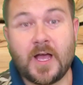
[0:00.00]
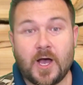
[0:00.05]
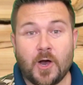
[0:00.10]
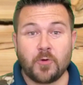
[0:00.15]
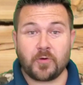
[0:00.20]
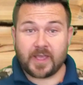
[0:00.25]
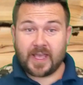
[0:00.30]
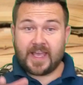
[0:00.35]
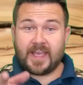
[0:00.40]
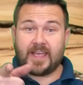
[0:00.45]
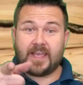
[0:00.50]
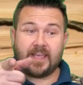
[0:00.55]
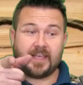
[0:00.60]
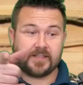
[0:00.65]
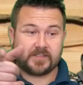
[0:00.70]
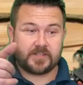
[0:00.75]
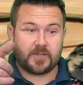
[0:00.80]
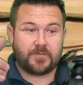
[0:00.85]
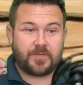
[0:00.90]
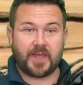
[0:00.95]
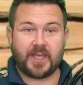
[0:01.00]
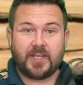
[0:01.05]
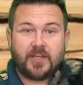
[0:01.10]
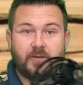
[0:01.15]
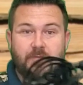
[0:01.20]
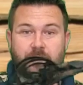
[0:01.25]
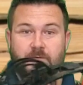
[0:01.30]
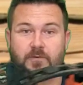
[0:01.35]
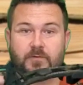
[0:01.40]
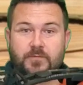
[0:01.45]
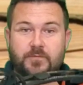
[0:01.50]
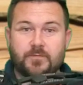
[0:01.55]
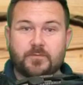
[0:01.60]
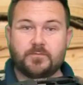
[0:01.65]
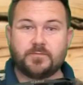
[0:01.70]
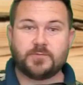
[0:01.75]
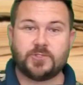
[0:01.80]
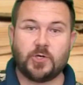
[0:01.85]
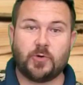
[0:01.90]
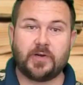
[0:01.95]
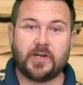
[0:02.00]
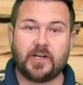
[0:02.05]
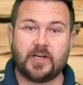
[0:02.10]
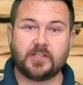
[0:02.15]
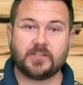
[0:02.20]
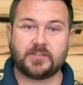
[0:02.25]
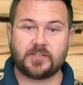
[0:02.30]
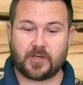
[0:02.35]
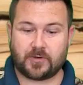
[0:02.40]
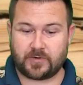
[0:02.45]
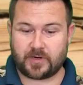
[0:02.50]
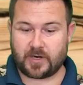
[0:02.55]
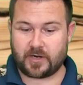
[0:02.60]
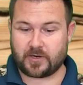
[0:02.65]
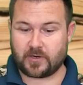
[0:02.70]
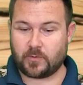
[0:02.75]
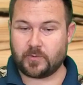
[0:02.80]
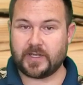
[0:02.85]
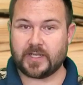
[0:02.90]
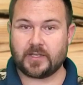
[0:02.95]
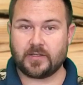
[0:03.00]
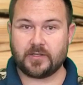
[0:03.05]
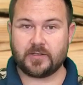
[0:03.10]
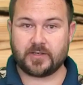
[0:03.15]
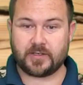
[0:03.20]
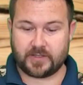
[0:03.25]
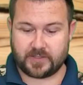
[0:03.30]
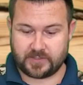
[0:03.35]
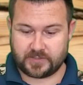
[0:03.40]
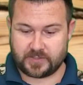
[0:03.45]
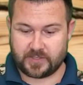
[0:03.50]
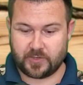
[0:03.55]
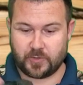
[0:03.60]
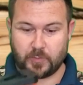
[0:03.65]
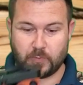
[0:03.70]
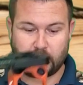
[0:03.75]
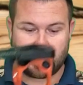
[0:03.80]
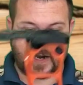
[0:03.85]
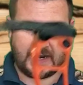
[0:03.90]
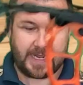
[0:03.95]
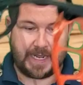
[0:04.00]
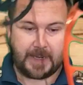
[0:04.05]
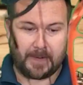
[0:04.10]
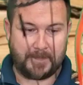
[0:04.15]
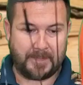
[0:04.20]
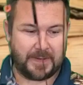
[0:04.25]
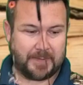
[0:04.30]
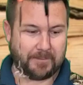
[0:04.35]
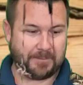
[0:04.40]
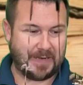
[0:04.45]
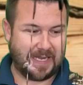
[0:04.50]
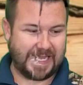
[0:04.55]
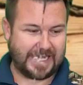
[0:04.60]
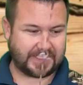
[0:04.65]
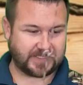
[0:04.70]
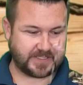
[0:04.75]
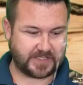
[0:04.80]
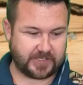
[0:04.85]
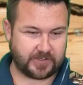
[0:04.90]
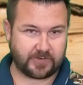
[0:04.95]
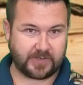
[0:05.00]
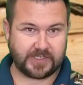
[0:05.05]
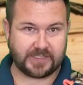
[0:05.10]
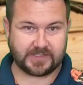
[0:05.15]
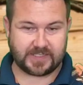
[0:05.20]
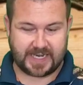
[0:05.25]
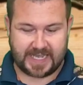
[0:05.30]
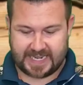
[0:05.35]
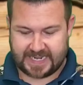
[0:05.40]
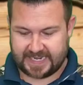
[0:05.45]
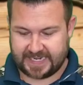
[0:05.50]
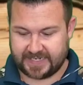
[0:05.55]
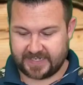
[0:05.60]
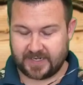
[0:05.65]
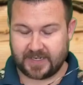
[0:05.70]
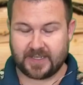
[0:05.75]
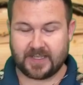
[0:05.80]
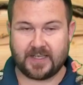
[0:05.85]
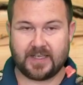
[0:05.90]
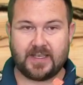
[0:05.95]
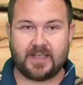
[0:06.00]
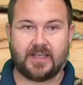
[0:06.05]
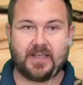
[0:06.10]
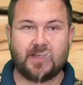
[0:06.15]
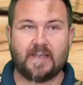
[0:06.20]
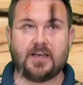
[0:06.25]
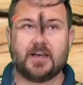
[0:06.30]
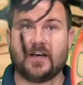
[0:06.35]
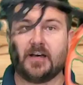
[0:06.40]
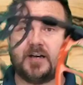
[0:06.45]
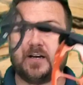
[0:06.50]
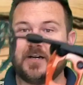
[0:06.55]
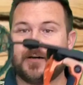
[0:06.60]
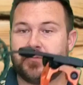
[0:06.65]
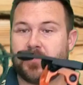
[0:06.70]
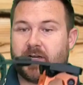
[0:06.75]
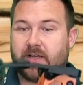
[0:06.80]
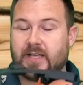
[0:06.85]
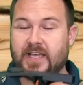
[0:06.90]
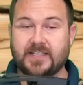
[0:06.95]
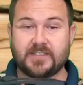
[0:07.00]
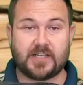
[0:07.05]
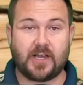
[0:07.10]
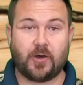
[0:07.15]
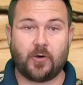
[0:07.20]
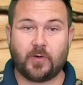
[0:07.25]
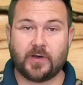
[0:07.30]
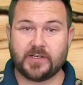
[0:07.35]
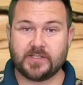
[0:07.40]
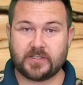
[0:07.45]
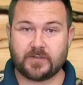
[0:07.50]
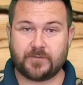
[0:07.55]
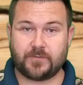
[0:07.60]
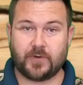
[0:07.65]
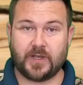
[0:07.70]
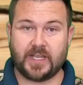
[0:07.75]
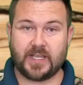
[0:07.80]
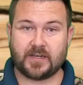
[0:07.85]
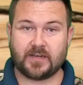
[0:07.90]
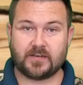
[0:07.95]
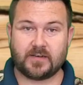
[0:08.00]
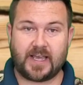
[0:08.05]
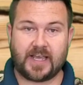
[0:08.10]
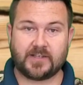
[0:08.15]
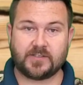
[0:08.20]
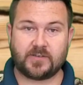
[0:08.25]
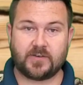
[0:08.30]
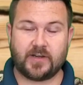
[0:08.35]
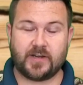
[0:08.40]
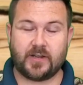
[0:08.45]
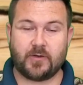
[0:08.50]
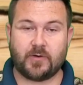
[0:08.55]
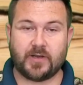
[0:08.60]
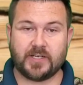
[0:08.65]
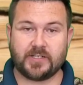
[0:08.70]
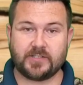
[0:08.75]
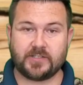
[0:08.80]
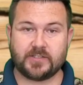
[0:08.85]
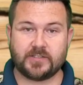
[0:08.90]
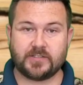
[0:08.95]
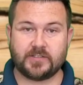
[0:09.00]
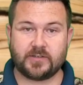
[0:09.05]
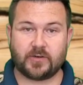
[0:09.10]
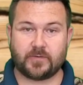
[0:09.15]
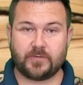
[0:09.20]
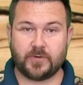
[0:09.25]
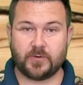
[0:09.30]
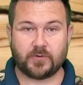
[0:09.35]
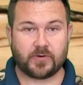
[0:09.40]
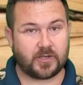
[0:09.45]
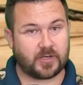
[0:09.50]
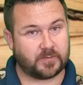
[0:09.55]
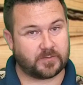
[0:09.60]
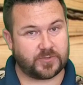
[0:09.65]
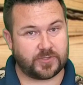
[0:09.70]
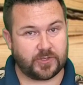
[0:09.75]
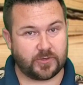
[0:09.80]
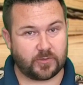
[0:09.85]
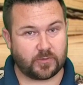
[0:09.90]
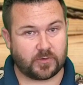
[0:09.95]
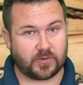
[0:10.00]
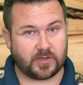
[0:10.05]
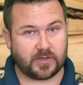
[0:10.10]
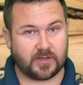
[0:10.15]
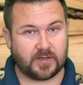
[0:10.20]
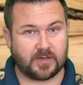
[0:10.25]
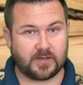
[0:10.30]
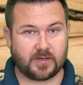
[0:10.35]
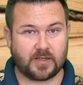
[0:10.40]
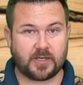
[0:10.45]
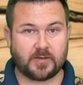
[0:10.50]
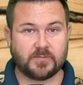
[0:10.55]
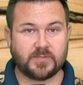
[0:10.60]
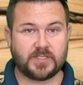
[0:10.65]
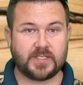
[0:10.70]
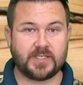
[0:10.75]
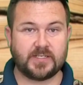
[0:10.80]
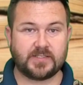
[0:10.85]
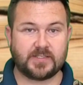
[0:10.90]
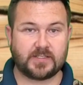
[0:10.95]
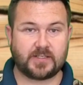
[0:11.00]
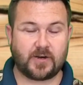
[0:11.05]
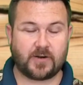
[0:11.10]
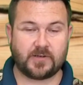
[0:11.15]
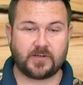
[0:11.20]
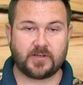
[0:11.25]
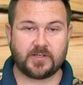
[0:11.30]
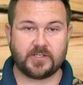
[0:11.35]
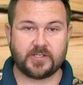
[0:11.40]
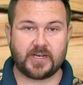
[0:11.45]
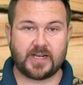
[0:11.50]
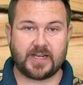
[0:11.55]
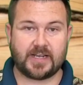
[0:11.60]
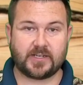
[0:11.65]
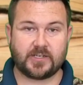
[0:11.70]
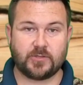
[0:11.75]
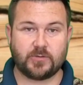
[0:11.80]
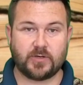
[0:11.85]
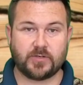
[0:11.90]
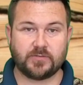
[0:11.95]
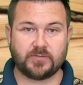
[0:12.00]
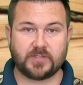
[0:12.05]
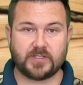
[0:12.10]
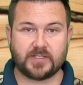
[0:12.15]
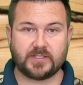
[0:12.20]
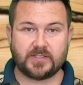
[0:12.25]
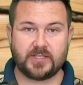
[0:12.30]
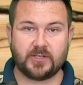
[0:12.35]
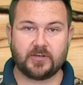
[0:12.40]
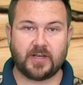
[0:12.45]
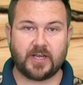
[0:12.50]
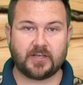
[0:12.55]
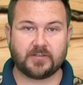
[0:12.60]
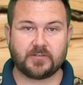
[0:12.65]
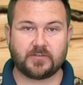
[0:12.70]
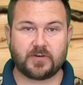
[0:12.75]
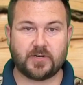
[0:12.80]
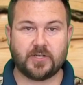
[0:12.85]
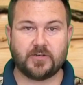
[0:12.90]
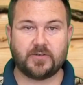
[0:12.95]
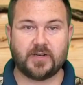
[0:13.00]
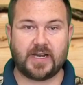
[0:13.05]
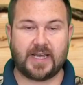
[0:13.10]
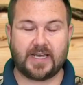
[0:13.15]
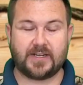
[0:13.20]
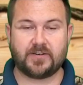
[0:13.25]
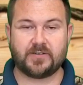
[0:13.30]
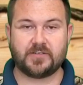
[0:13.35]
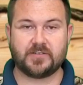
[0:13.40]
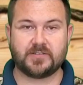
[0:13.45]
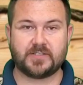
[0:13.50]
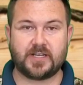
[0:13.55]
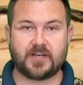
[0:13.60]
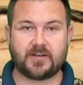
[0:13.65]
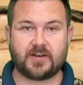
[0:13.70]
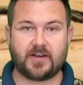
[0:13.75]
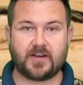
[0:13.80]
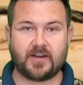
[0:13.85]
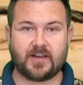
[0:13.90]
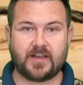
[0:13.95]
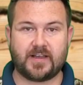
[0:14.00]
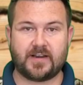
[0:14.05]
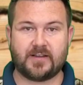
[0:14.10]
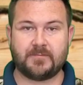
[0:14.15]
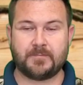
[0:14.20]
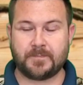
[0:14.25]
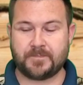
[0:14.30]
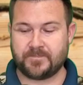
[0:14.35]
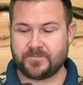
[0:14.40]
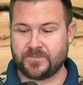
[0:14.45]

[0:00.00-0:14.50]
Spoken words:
Okay, so thank you for joining us on our quick look at this new Prime Black Series 9. As always, if we can answer any questions, or if you want to come shoot one, come see us at the Archeryshack, 206 Hillhouse Road in Anderson, South Carolina.